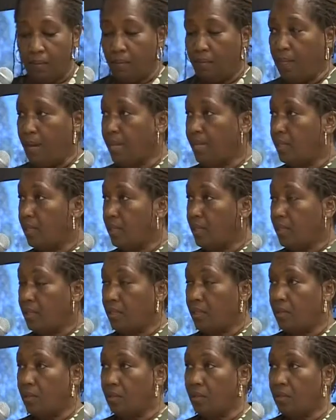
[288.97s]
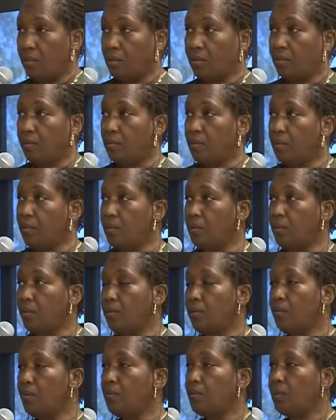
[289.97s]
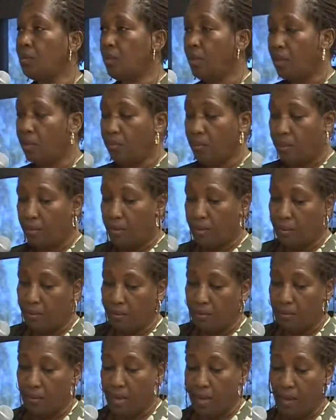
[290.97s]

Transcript: my intent is to, to share with you,